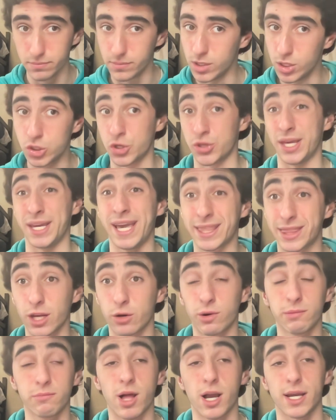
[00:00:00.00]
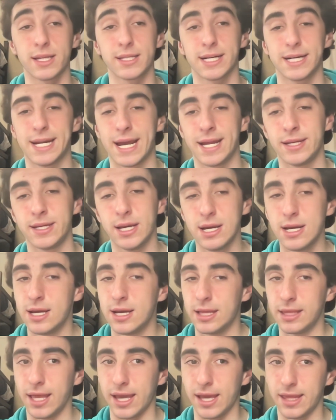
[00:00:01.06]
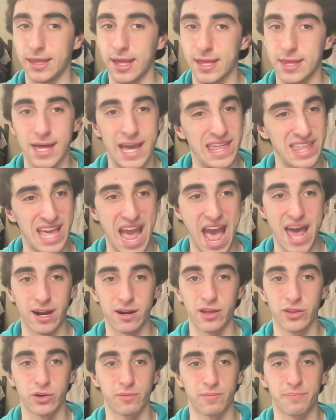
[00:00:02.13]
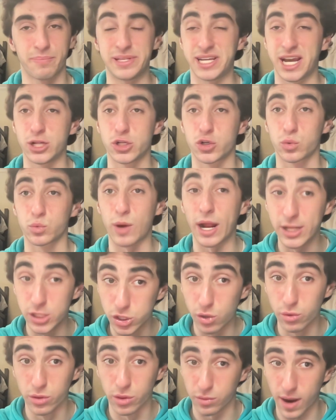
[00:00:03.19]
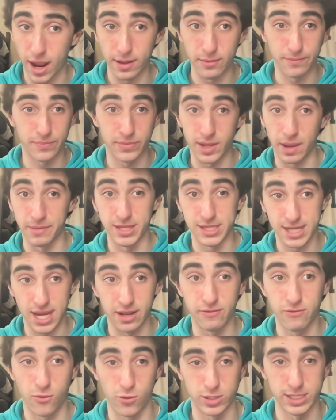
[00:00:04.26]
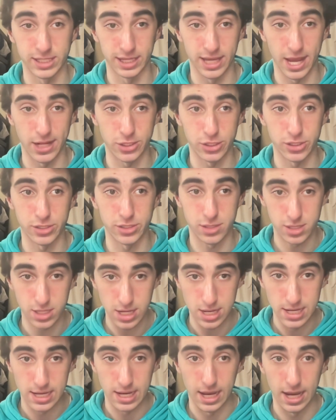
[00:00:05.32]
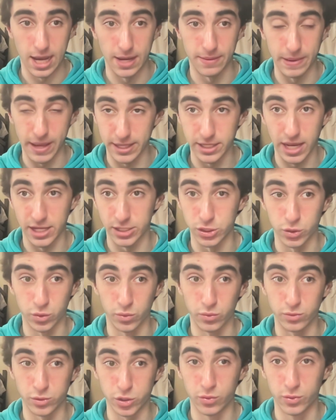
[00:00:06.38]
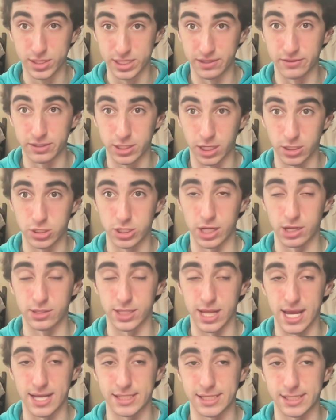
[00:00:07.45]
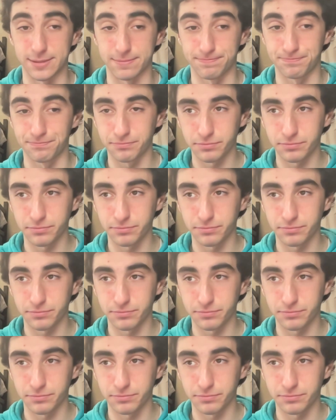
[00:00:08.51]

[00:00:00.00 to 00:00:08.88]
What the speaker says: So they get their run blocking tight end. They add another potential red zone threat. I mean, this guy had 14 catches and two receiving touchdowns last season.